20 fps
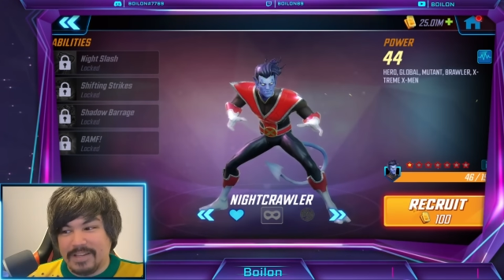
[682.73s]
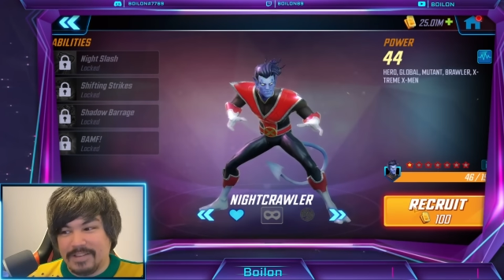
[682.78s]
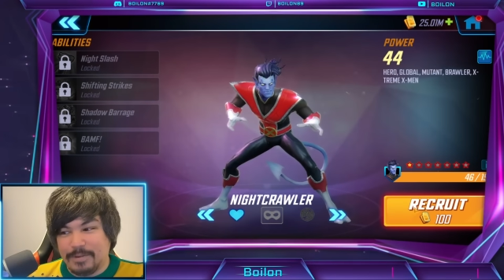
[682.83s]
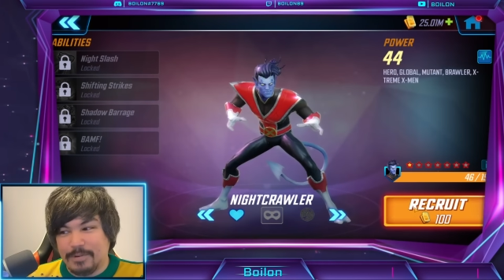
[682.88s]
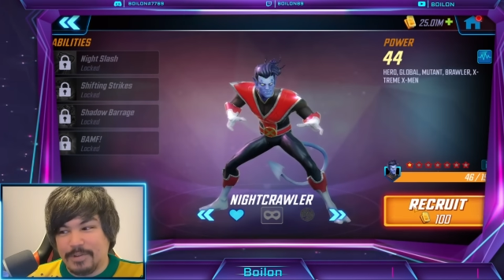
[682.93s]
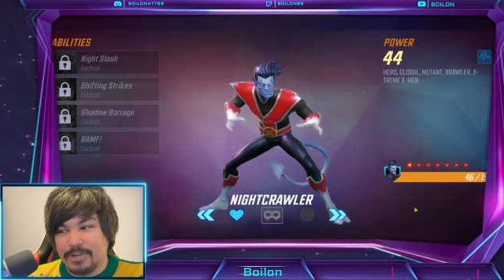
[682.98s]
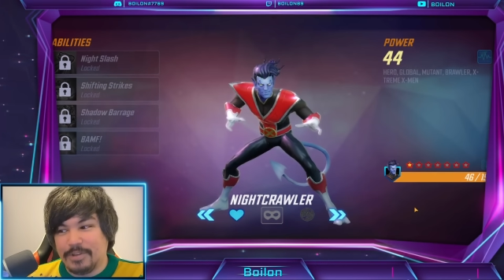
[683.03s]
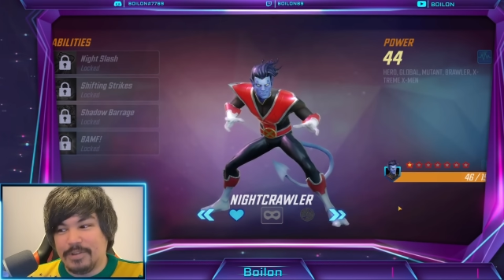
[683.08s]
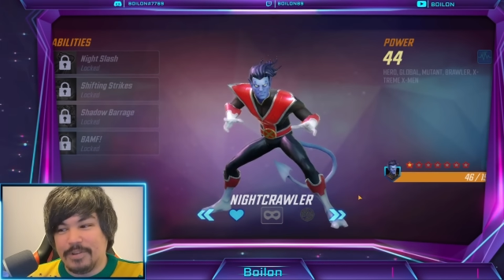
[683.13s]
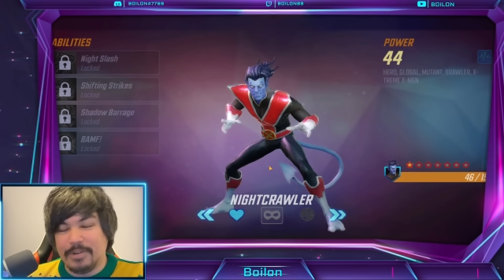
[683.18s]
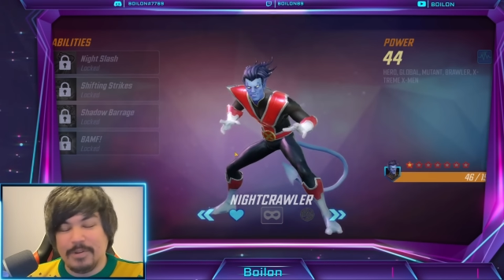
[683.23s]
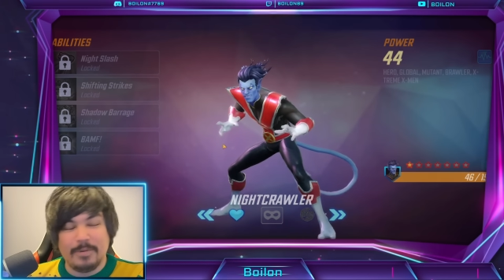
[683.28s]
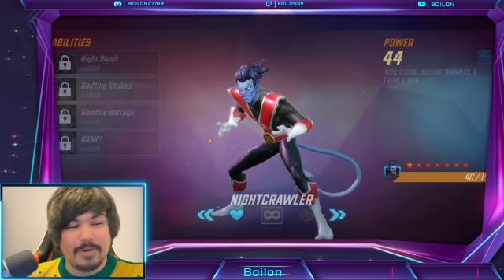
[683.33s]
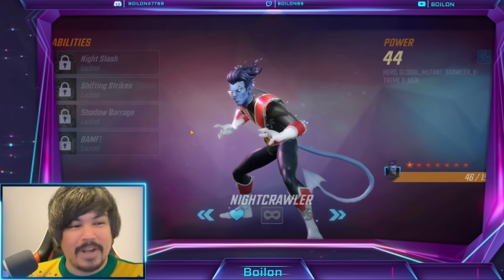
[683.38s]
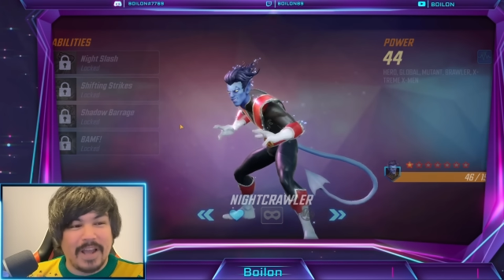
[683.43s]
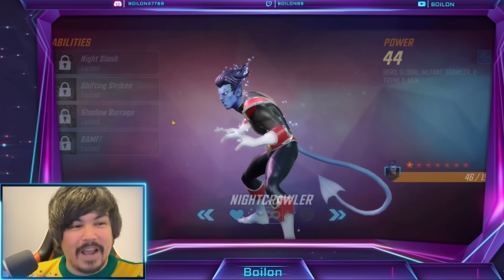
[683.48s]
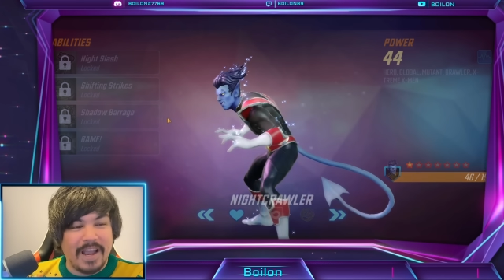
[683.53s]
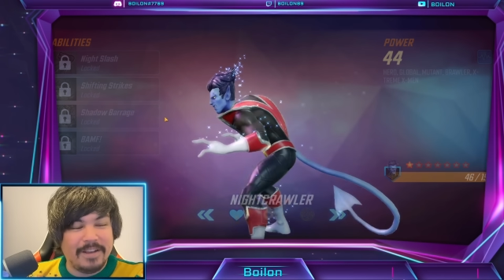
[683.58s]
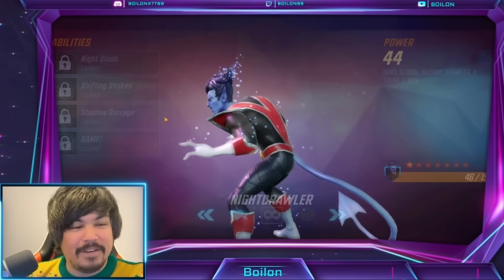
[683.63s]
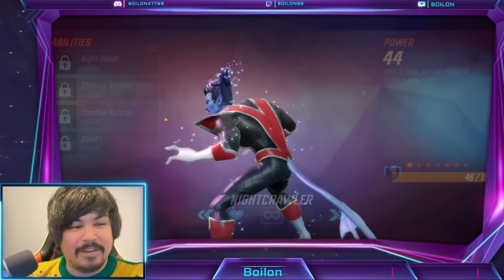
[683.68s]
you should do what
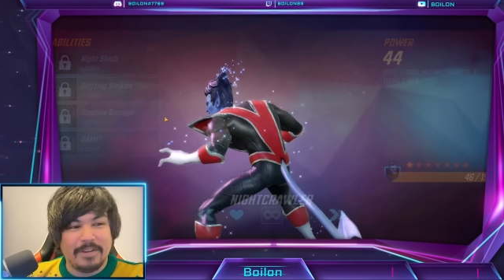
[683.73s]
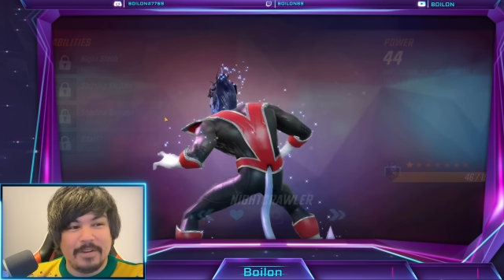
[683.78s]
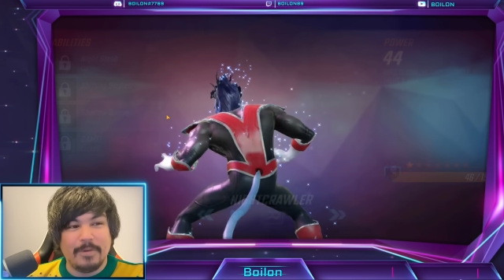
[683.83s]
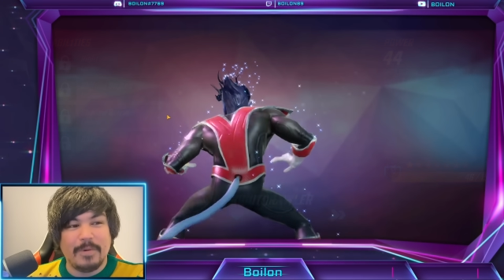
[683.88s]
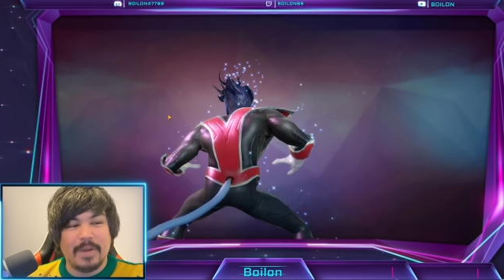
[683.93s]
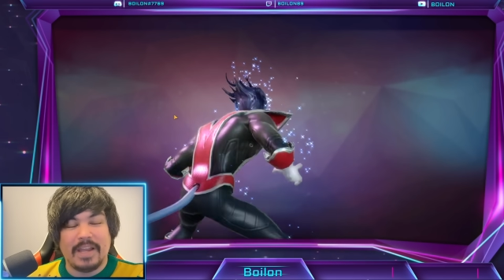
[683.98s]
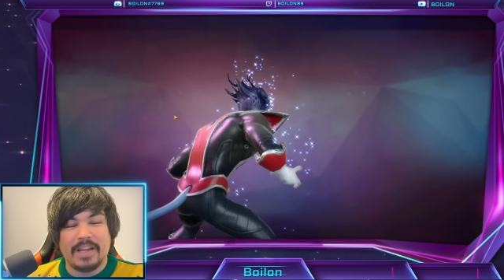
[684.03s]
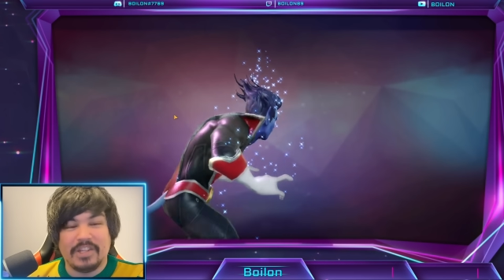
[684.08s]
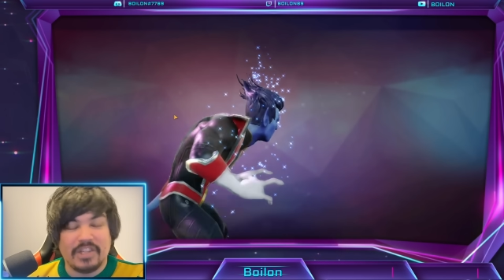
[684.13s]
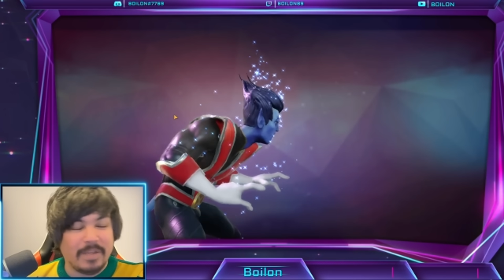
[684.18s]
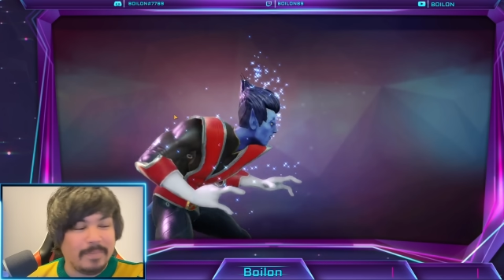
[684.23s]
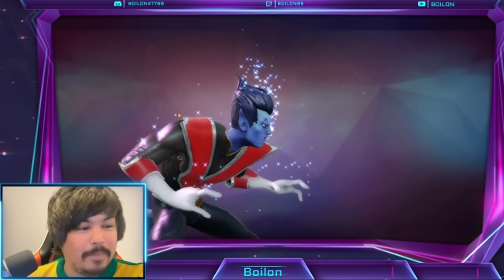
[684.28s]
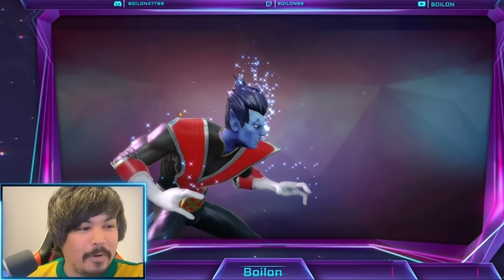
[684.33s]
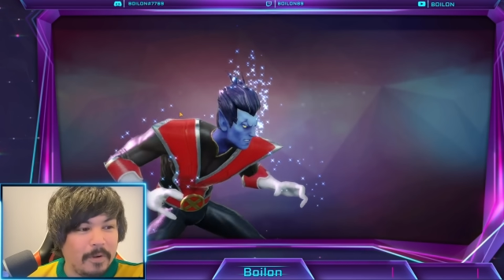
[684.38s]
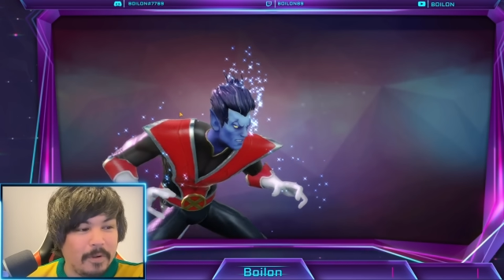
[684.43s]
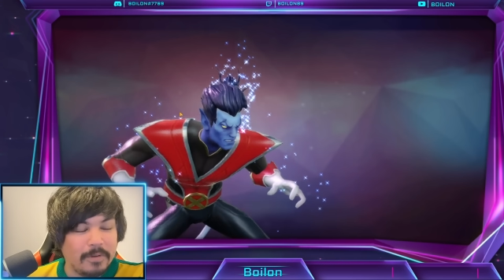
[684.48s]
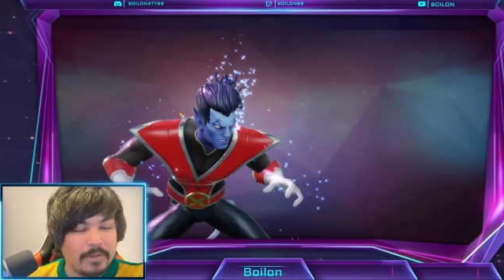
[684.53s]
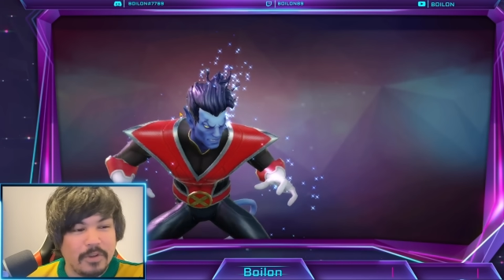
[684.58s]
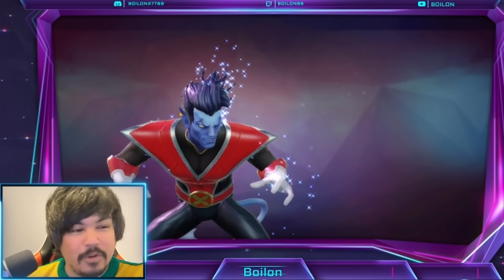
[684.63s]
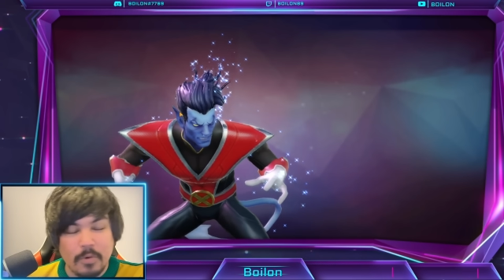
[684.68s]
I do and just
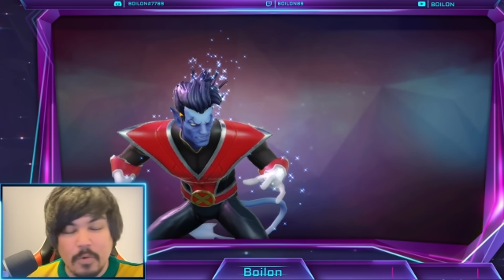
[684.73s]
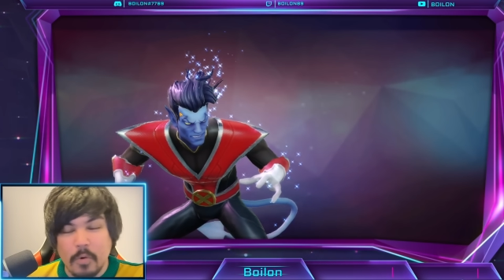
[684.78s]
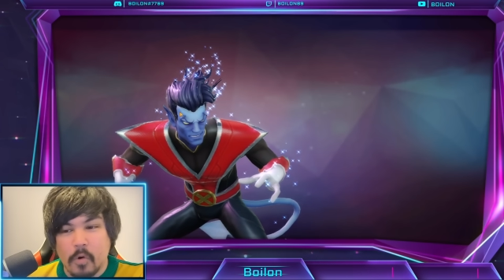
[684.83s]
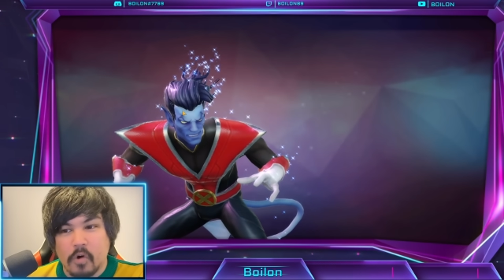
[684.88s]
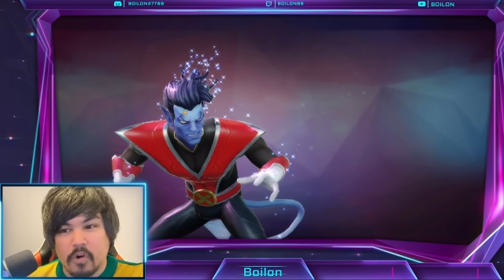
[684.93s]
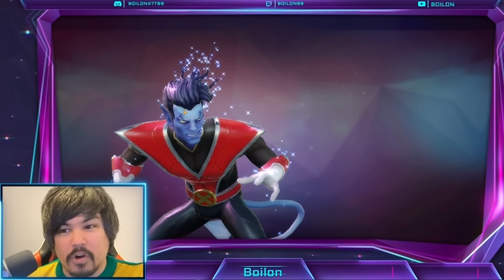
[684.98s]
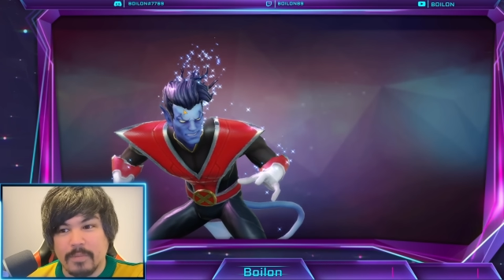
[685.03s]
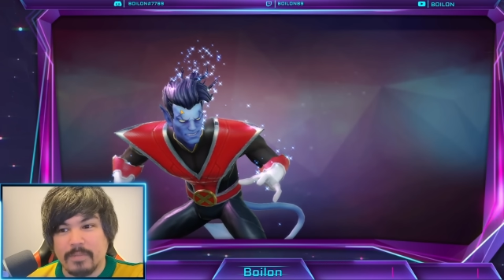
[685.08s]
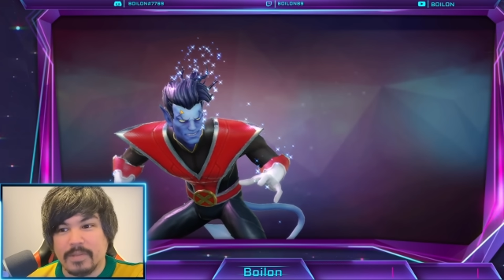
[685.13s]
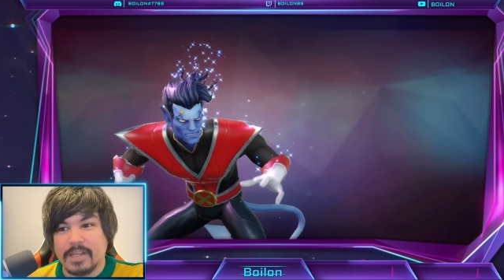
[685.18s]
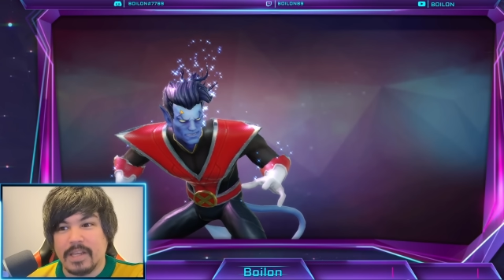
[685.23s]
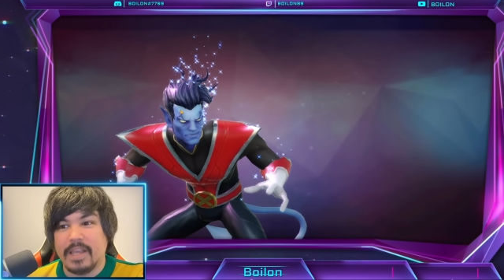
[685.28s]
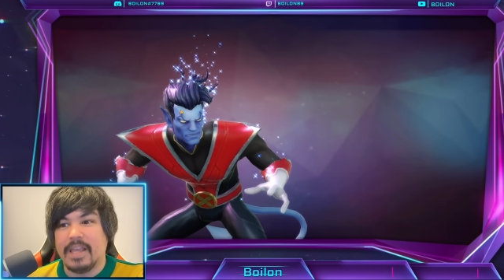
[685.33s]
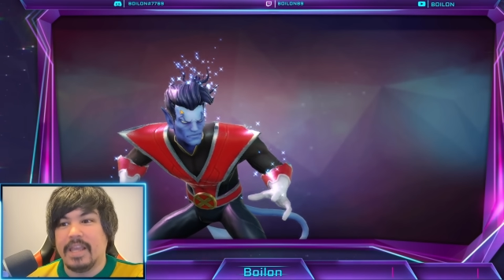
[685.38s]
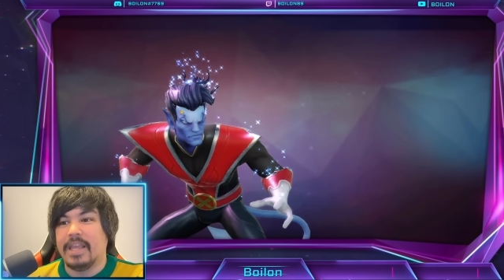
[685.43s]
pull two orbs